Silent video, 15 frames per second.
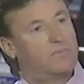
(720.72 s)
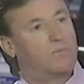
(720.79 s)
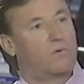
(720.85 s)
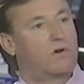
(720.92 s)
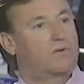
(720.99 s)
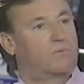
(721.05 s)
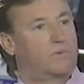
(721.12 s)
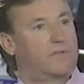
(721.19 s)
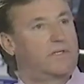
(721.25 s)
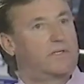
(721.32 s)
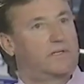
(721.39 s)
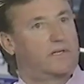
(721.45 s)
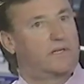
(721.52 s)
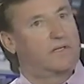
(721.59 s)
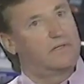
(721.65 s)
and worked with it,
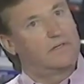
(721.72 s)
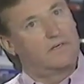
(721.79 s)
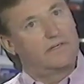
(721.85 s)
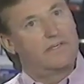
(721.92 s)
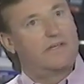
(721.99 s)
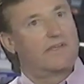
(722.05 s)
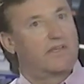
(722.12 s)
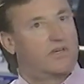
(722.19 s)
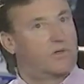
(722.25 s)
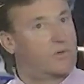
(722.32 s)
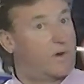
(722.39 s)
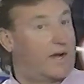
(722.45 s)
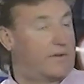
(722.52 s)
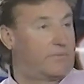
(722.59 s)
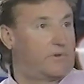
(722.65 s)
and he'll
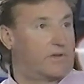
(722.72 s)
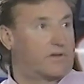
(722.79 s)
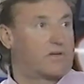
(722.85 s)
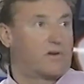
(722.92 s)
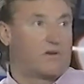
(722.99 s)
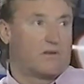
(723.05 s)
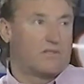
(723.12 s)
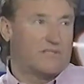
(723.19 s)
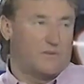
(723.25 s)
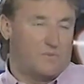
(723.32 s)
go out and run the car and say,